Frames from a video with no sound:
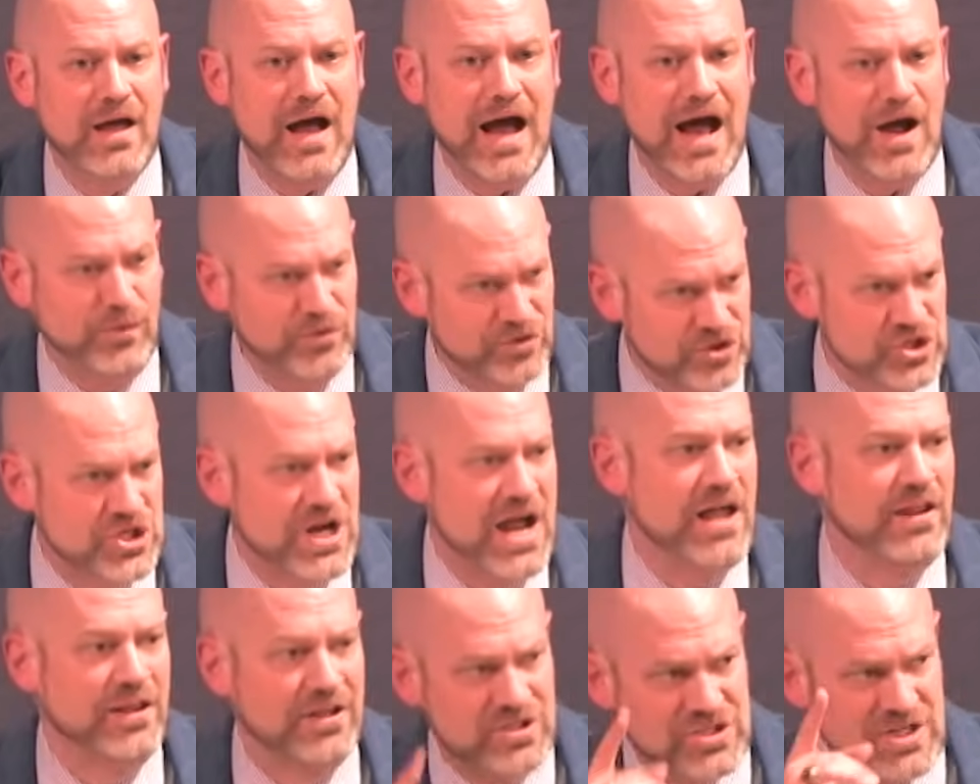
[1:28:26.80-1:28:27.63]
I would
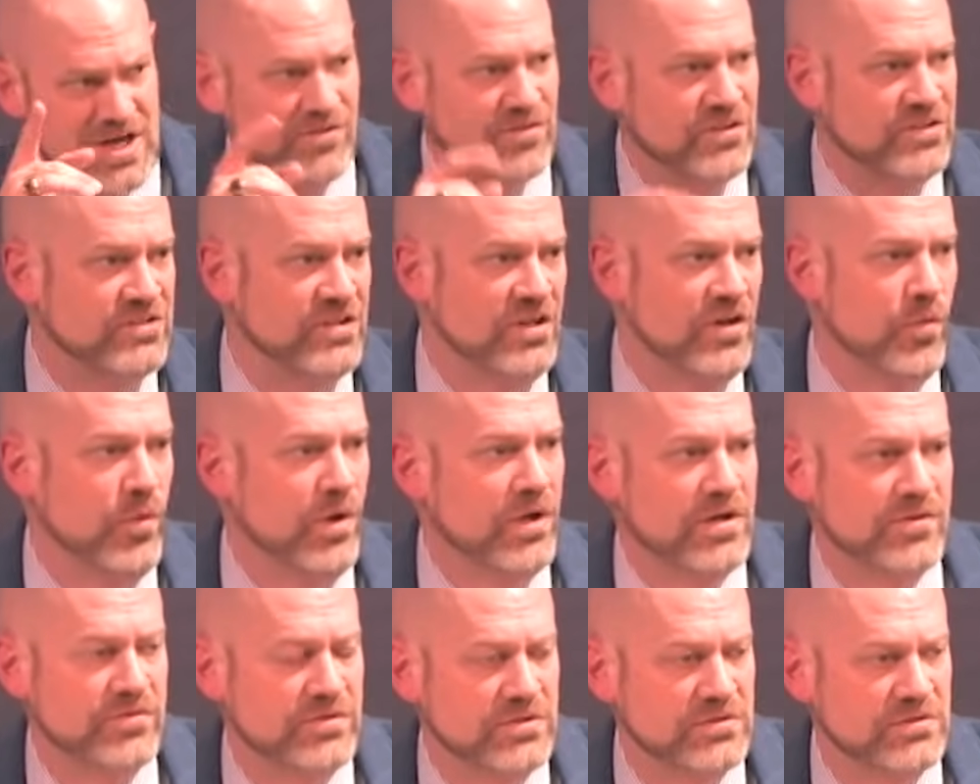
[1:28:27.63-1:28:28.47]
challenge every single
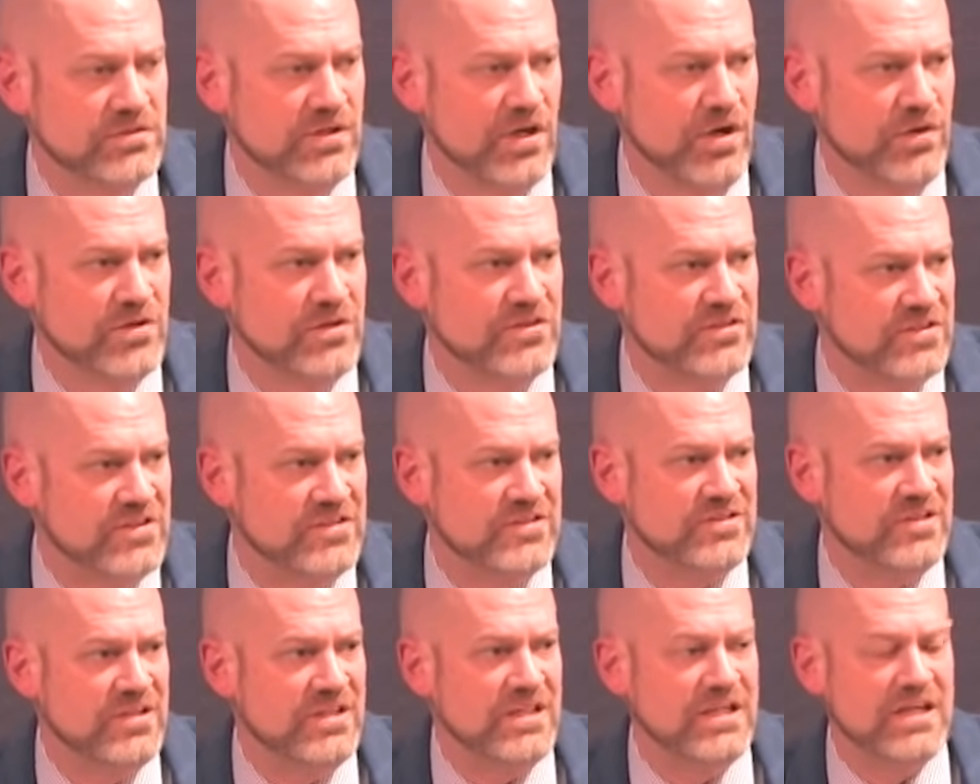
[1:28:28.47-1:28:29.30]
one of you, go to
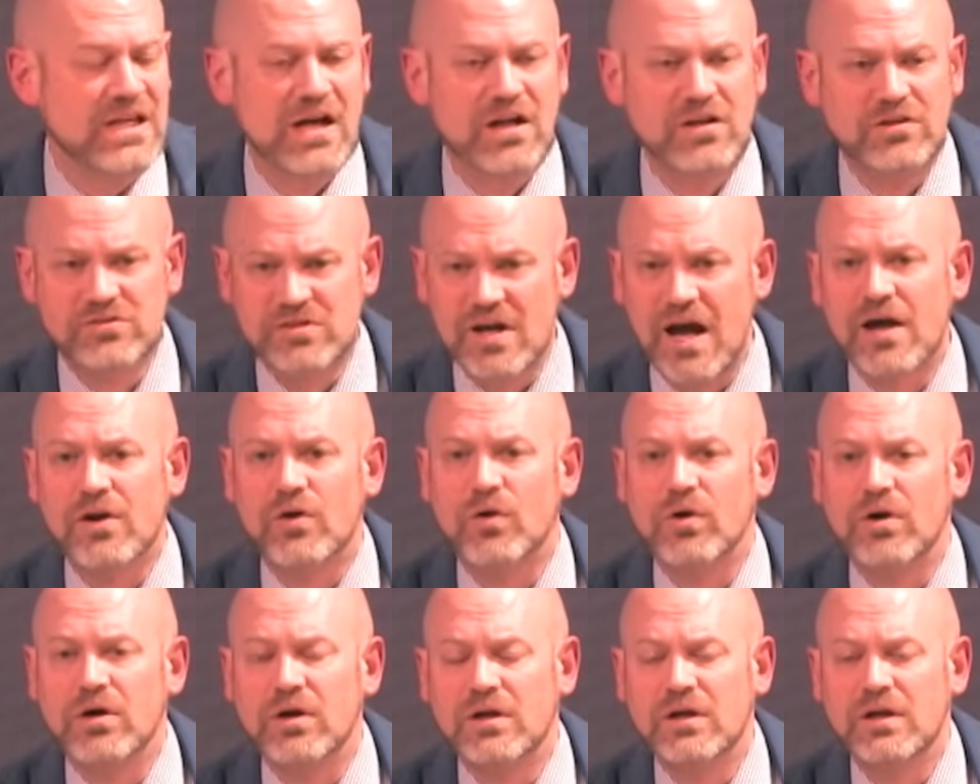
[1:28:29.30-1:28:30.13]

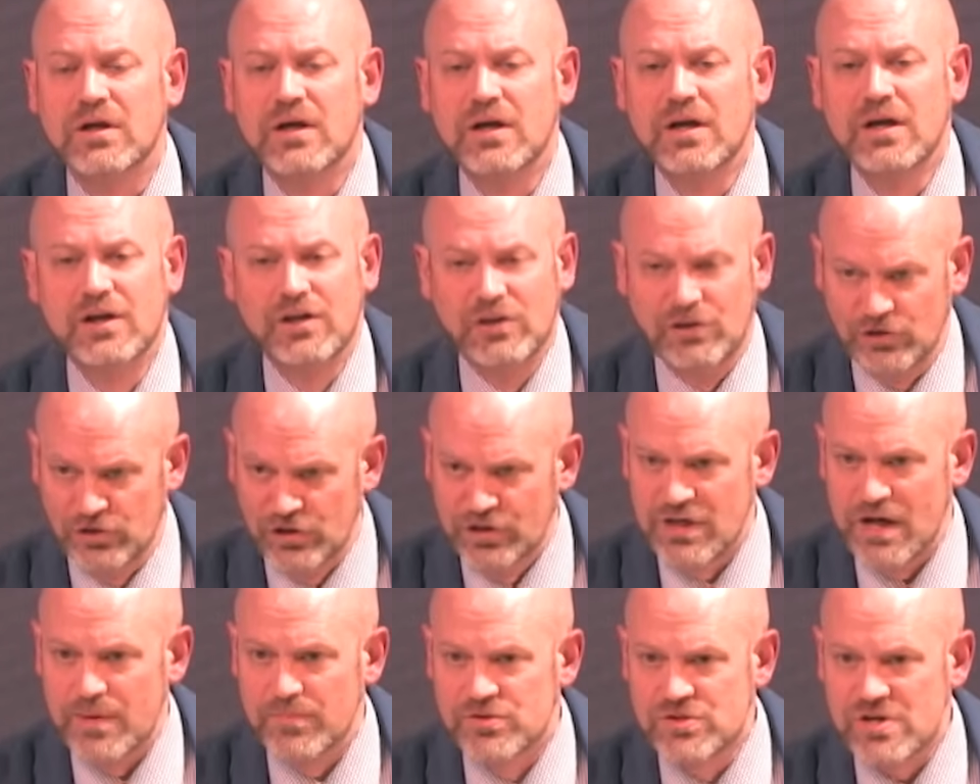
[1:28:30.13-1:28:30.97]
ccel.org,
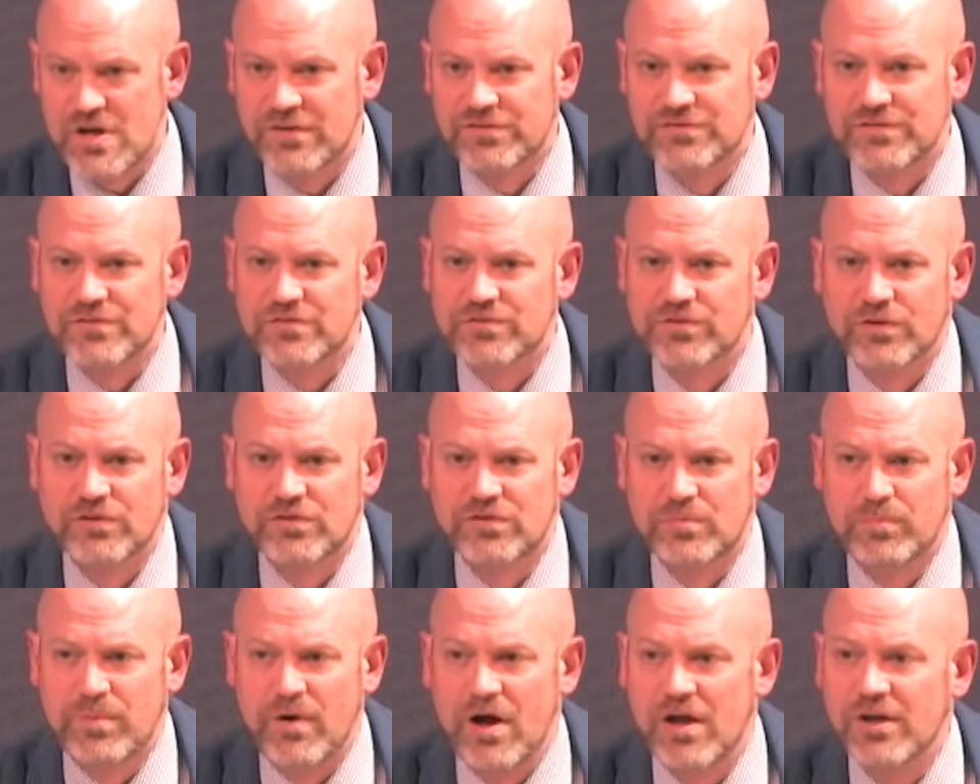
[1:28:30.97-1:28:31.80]
look up Justin's
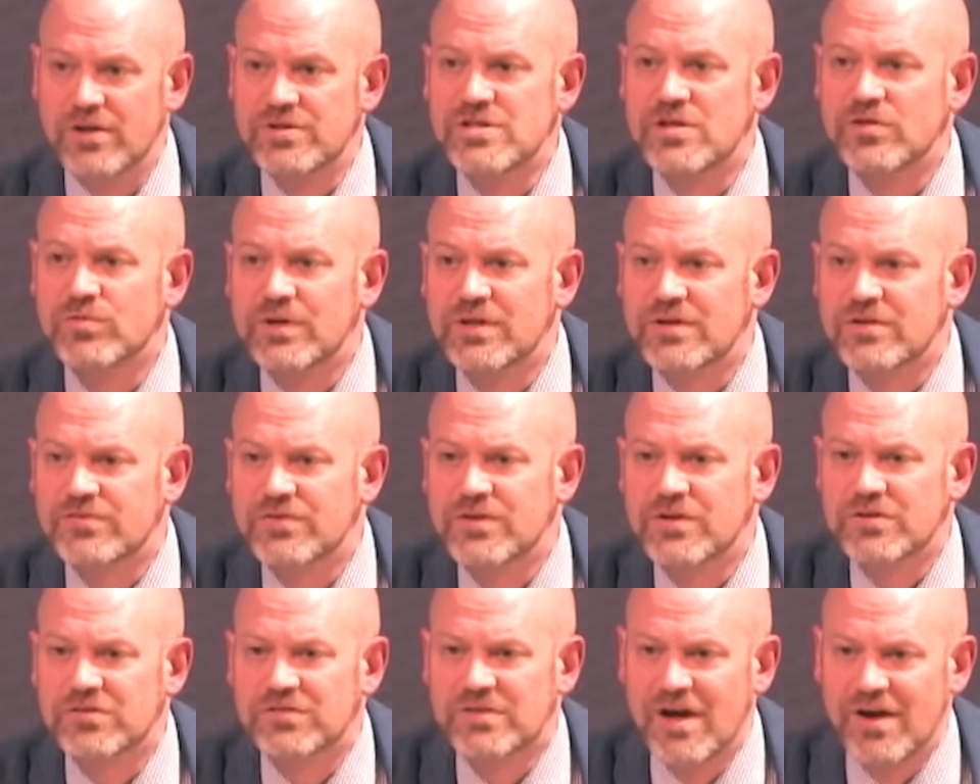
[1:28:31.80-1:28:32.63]
first apology, read it
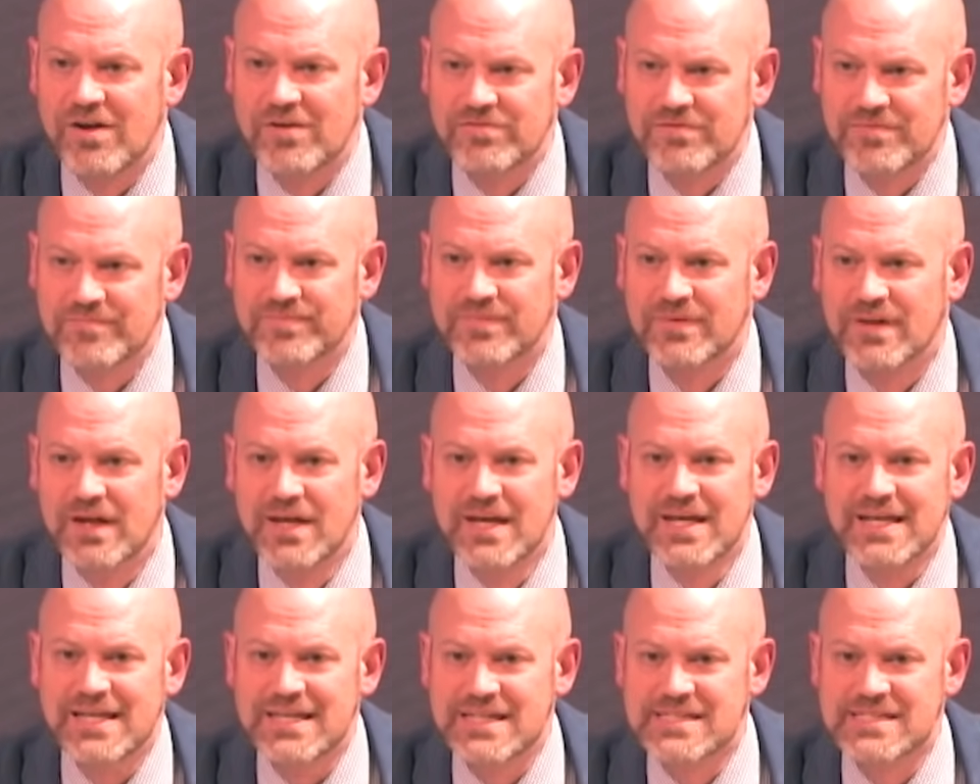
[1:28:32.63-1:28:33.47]
for yourself.
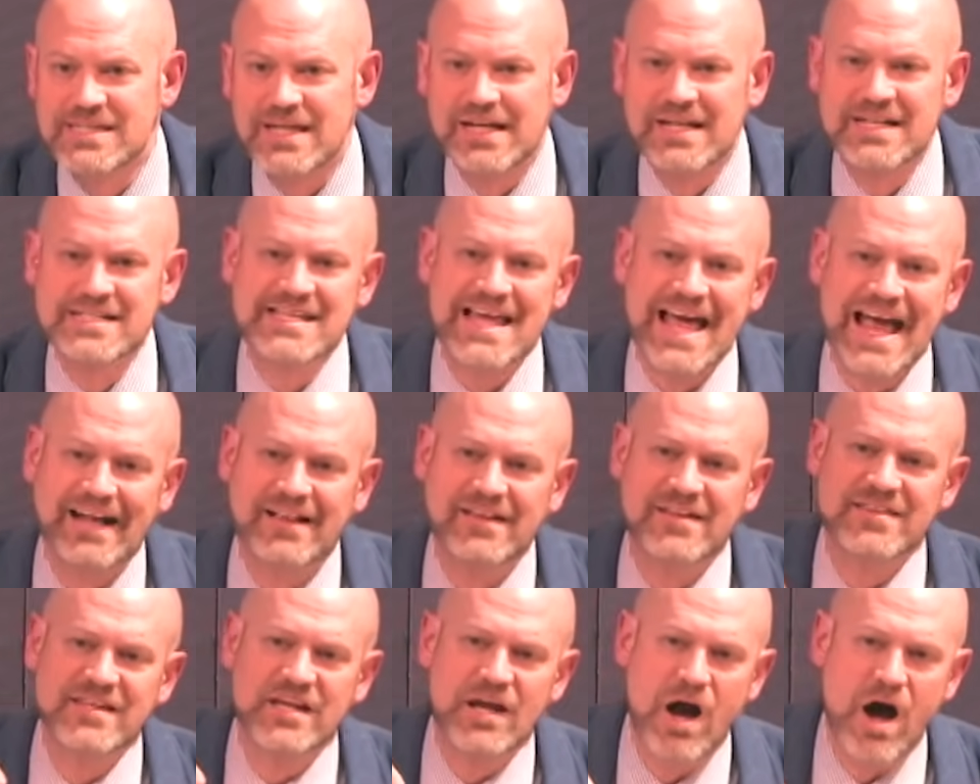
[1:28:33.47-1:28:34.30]
He said
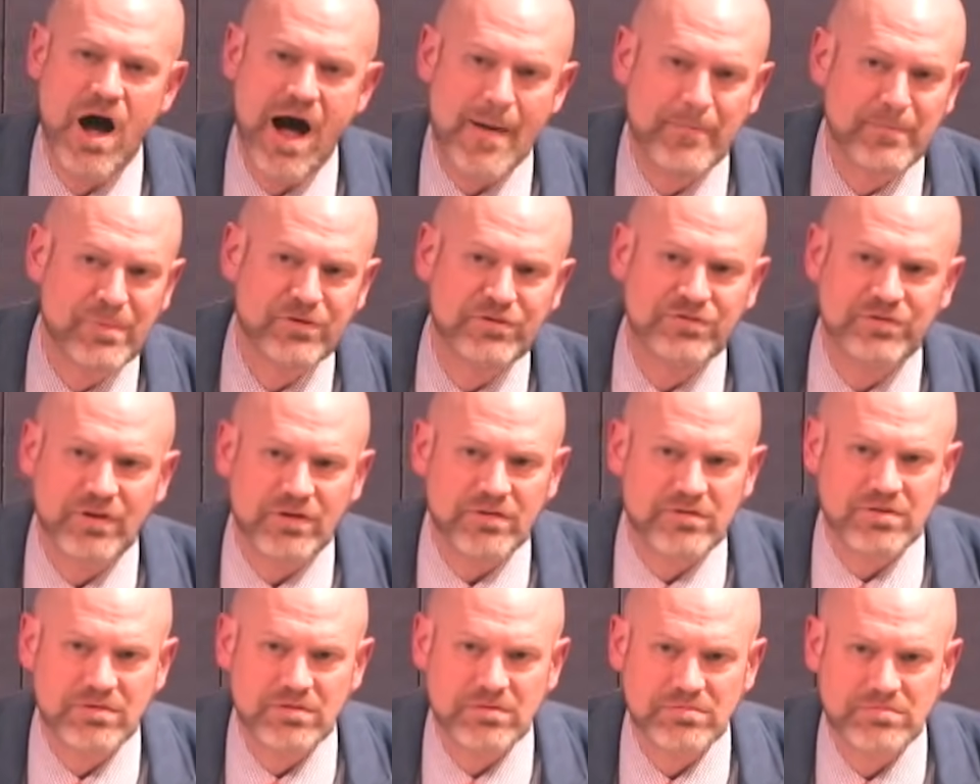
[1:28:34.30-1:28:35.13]
exactly the
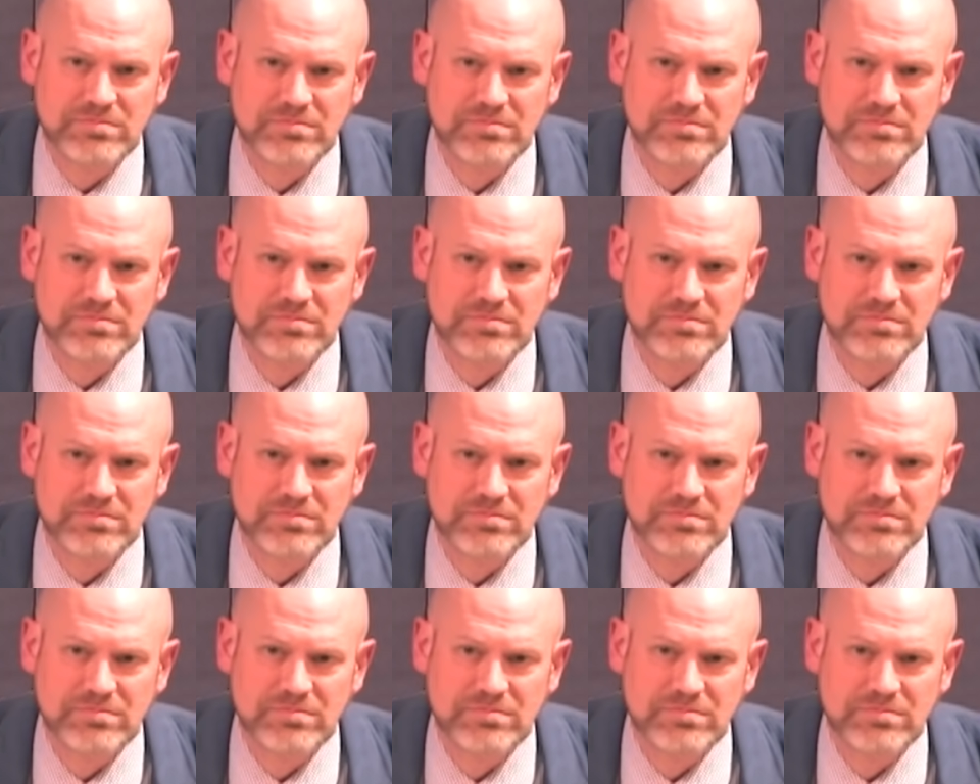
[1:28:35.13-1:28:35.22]
opposite.